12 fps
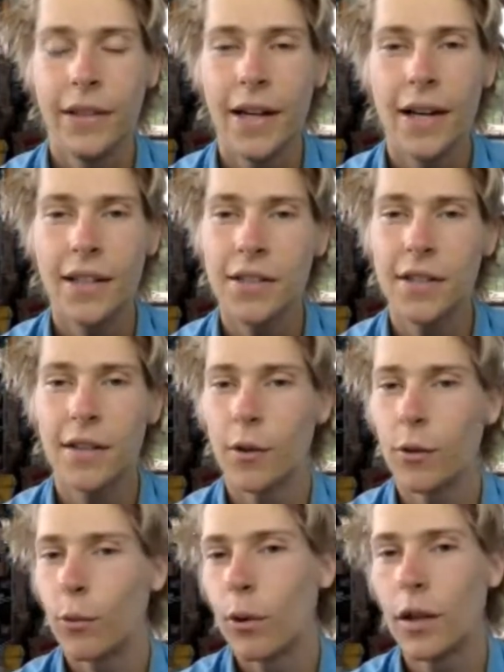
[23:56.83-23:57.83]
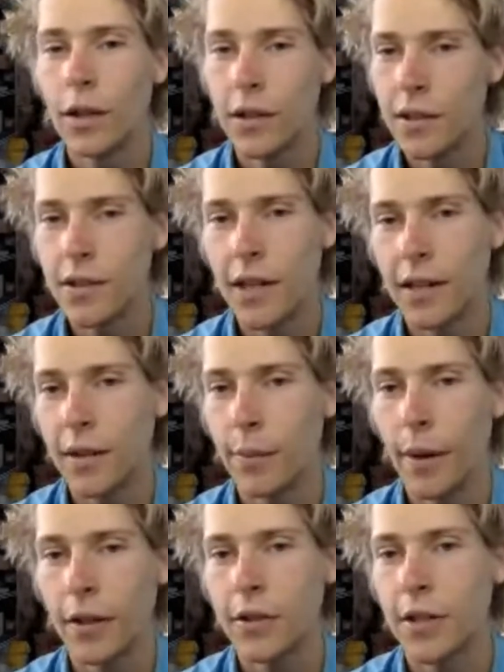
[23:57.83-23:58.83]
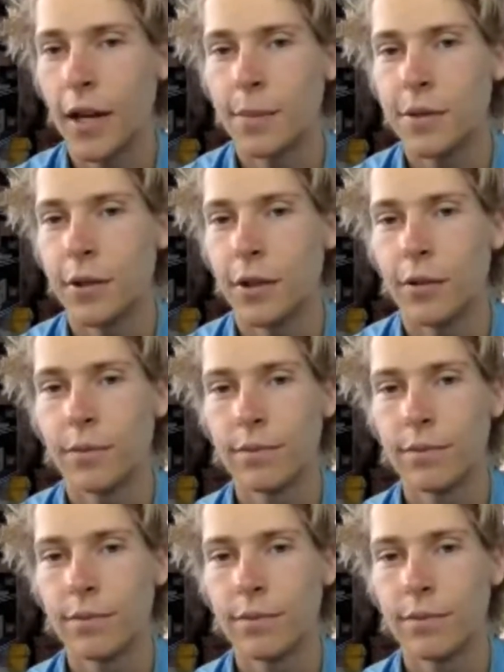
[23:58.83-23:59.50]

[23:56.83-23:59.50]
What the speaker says: Yeah, I guess the word is at the bike shops.